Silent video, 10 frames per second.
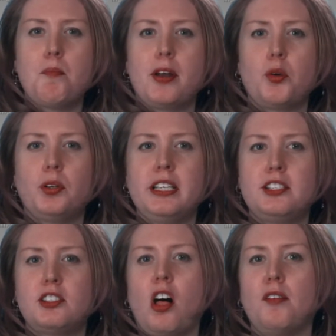but it really
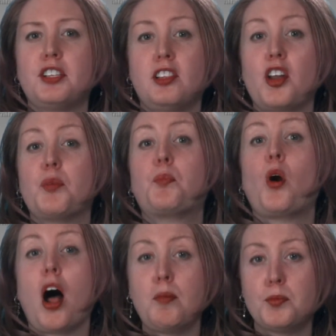solves a lot of the
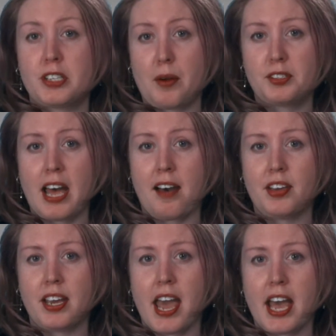problems that I was having.